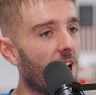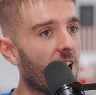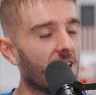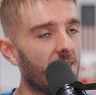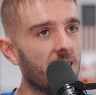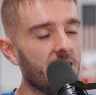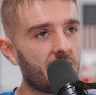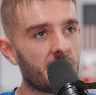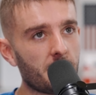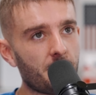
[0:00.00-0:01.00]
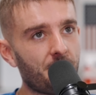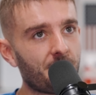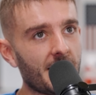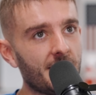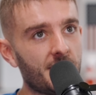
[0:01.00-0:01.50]
at least
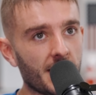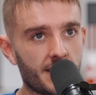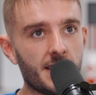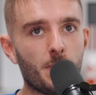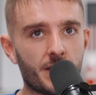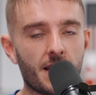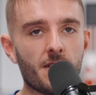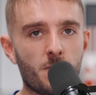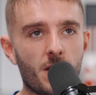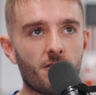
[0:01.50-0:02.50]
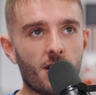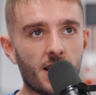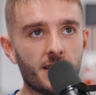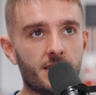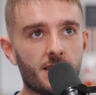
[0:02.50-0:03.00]
sixty percent of my
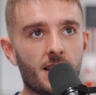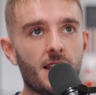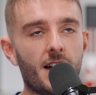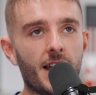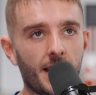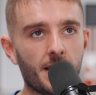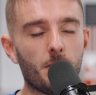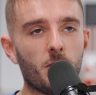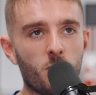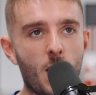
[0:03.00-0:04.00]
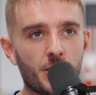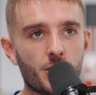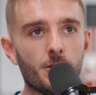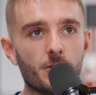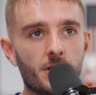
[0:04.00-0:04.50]
rides I end up with wet
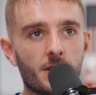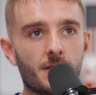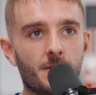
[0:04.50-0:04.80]
shoes.